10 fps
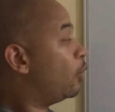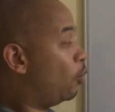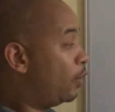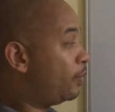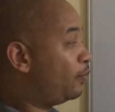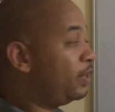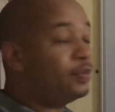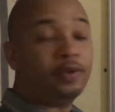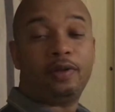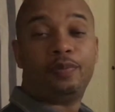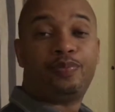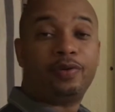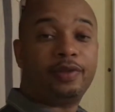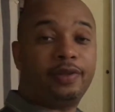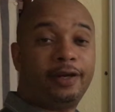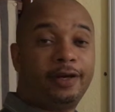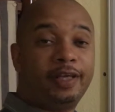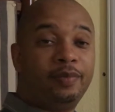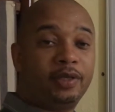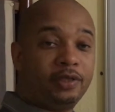when people put their
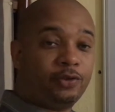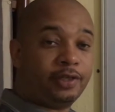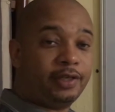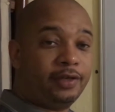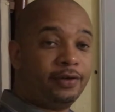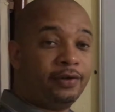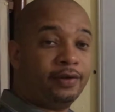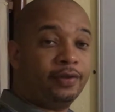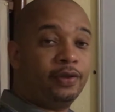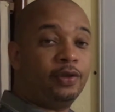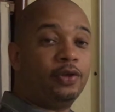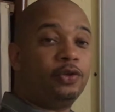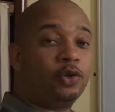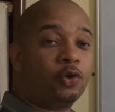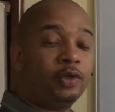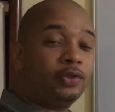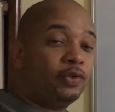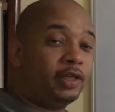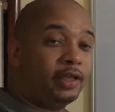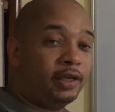email address here, you're going
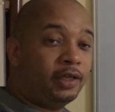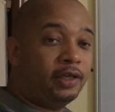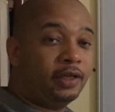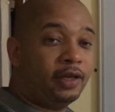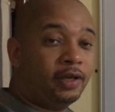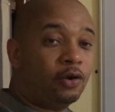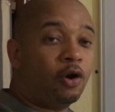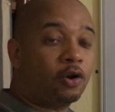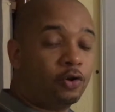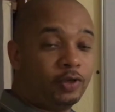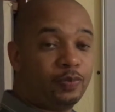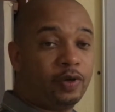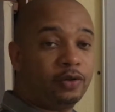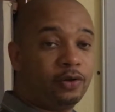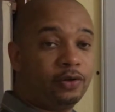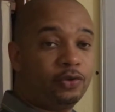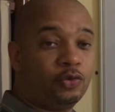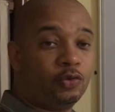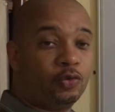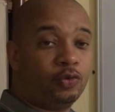to need an autoresponder
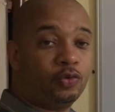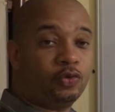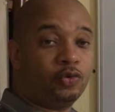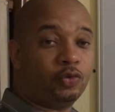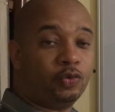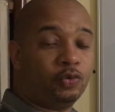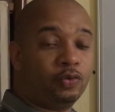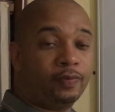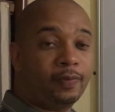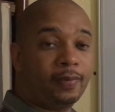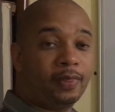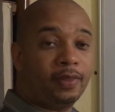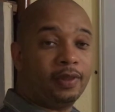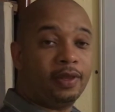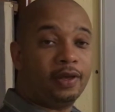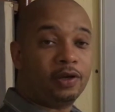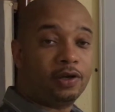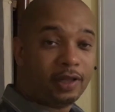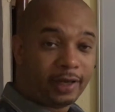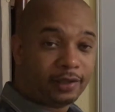to
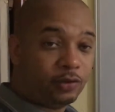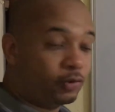collect